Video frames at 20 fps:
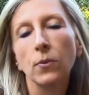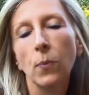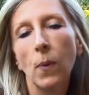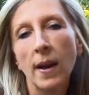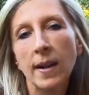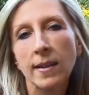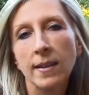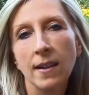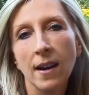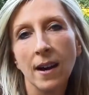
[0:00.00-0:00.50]

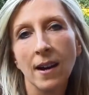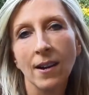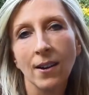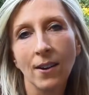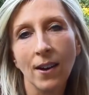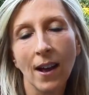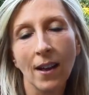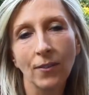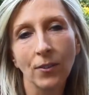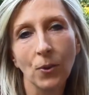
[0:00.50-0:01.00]
Wayne Dyer,
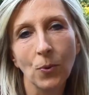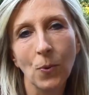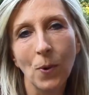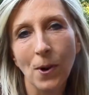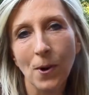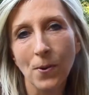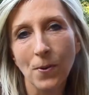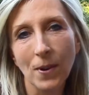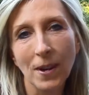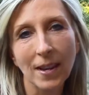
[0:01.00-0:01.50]
has a
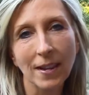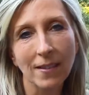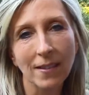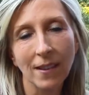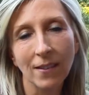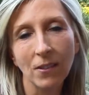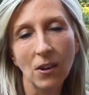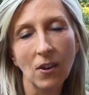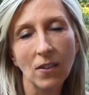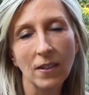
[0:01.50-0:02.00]
quote he
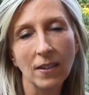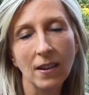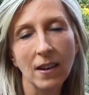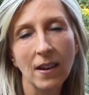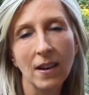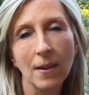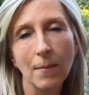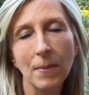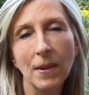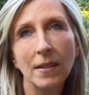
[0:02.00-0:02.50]
says all the
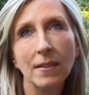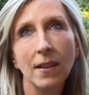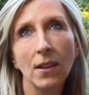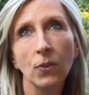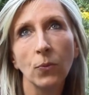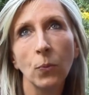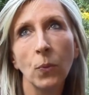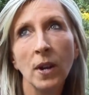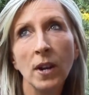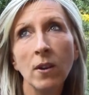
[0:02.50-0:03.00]
time. He
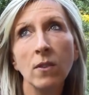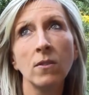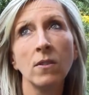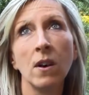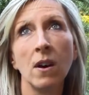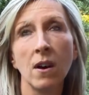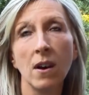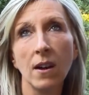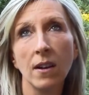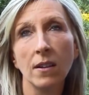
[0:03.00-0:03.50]
says, we are
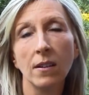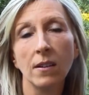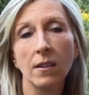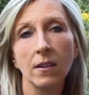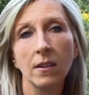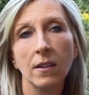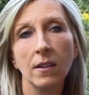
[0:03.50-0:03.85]
not